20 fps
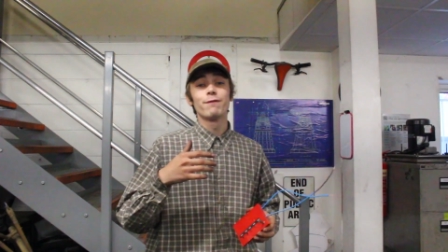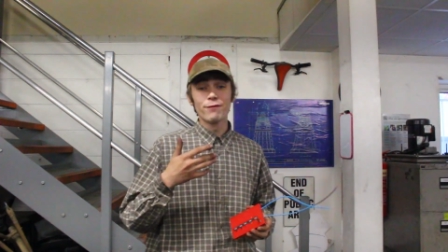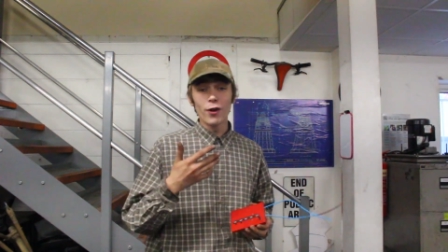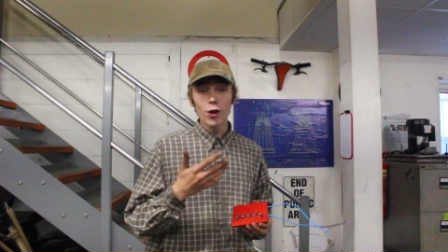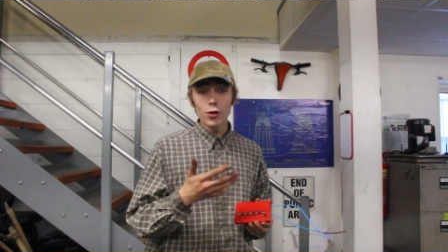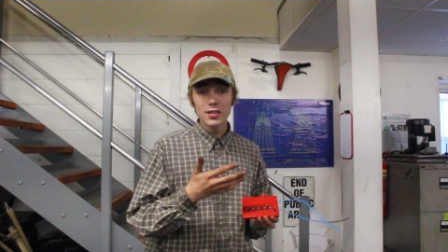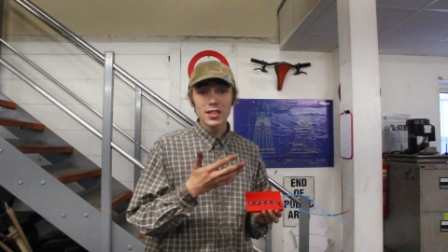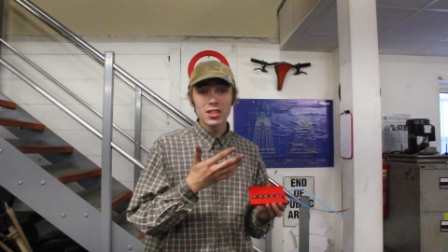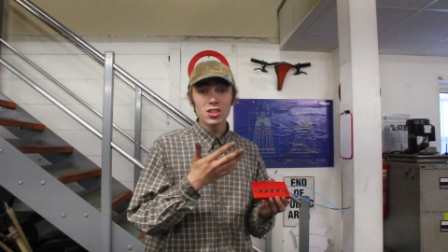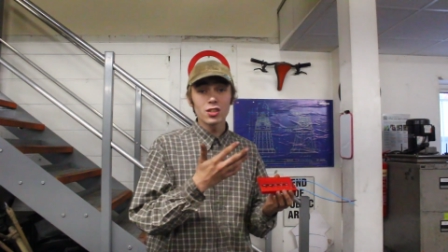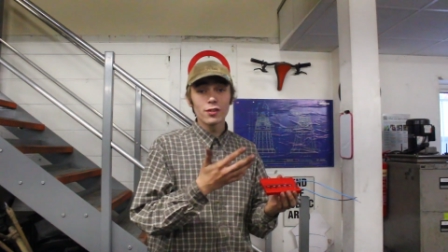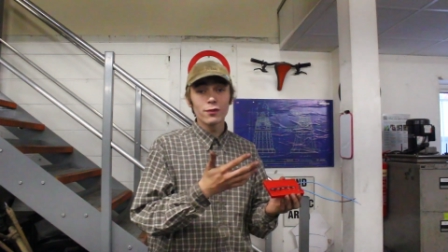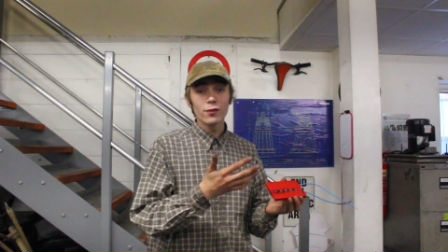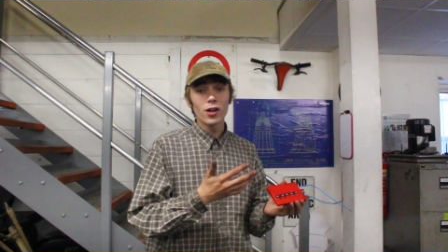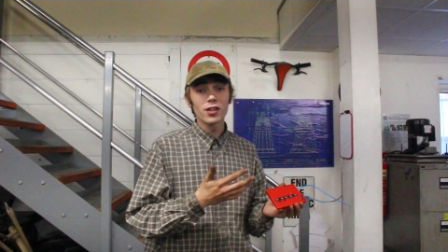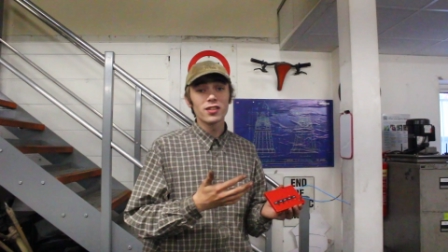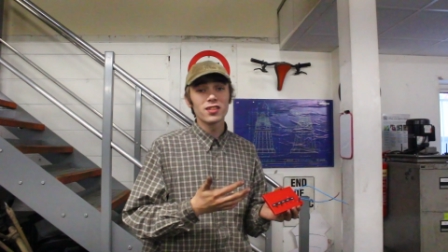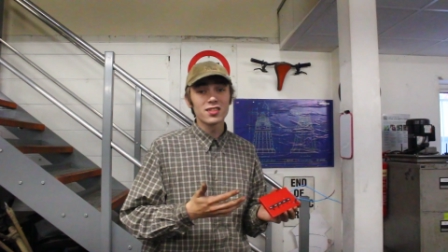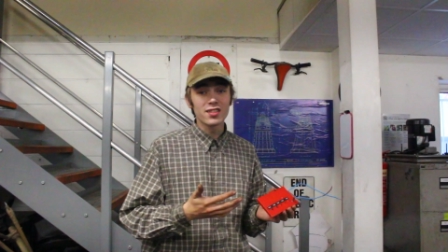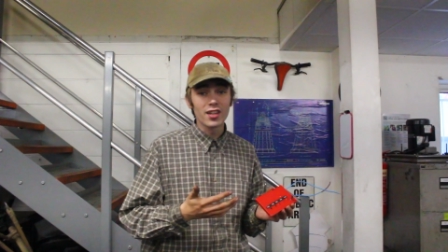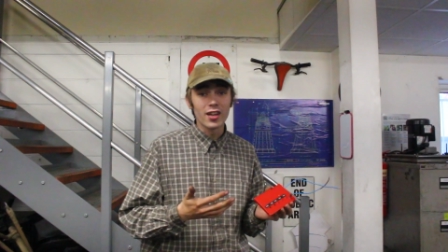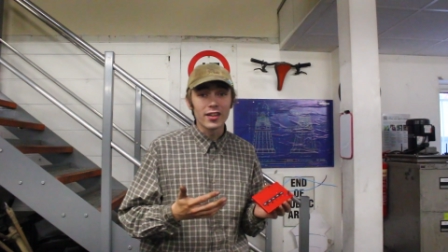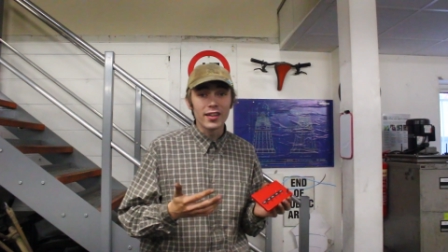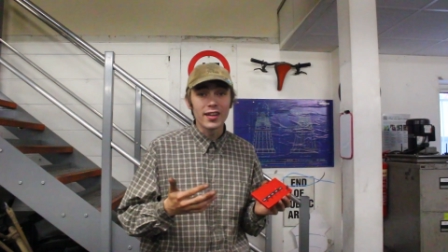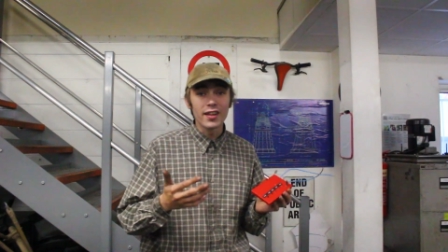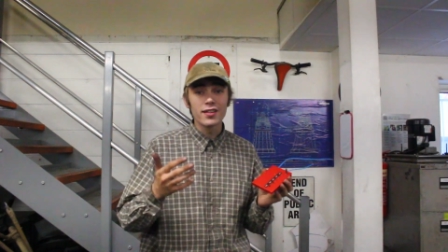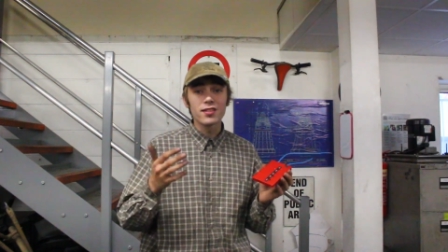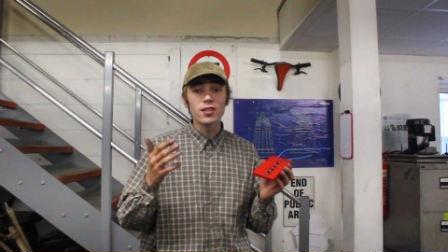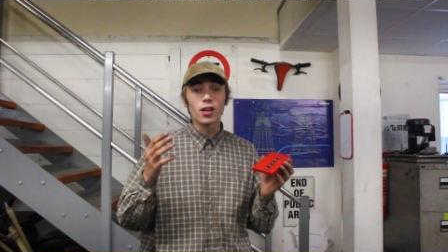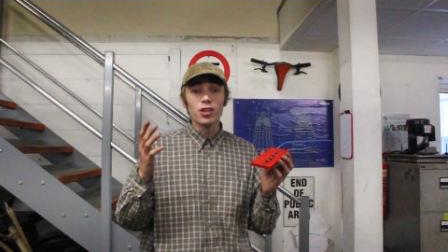voltage divider
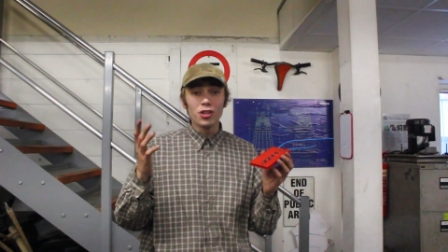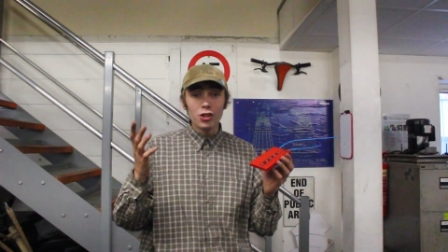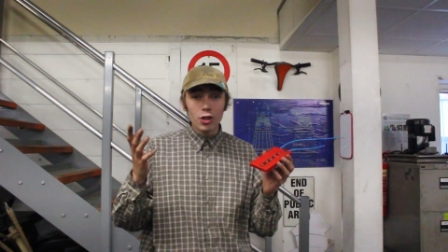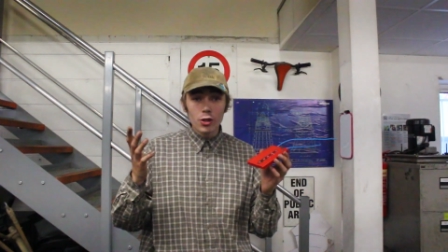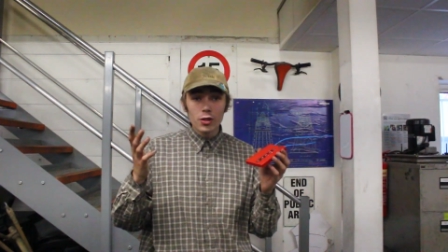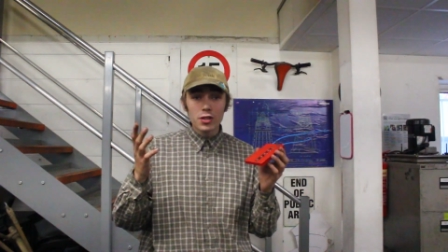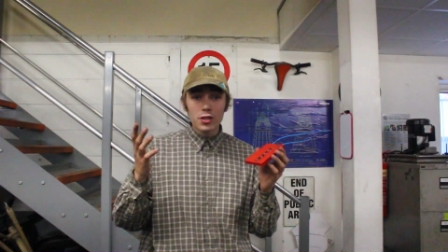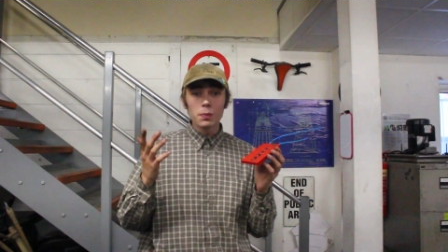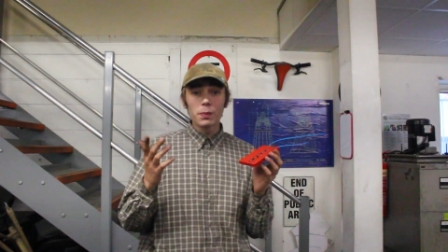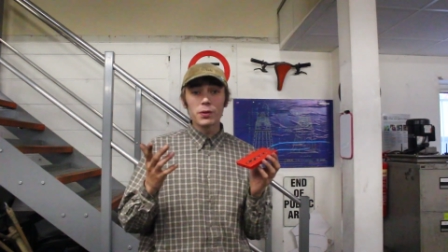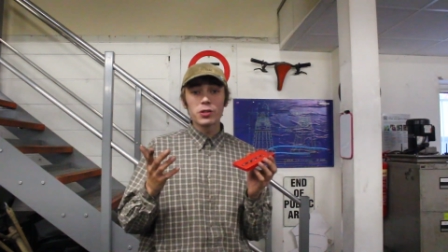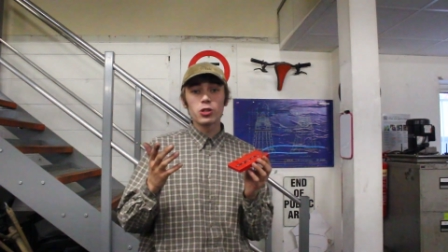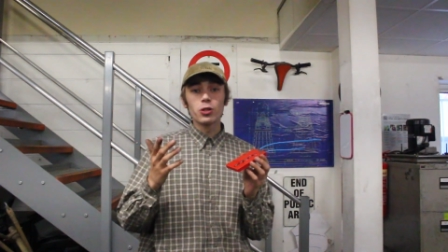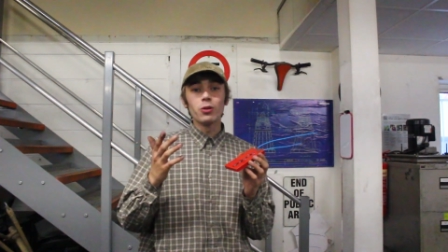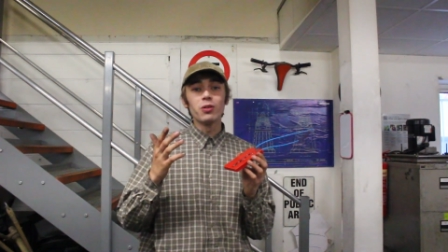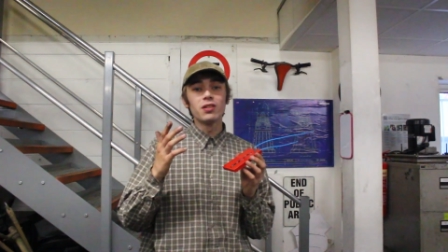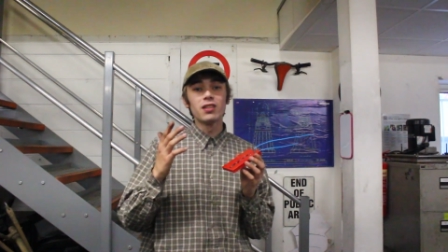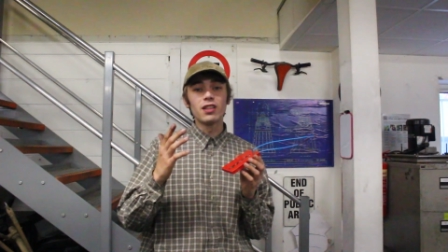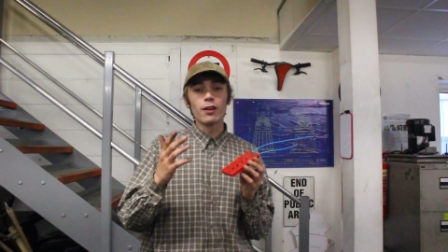circuits are used to produce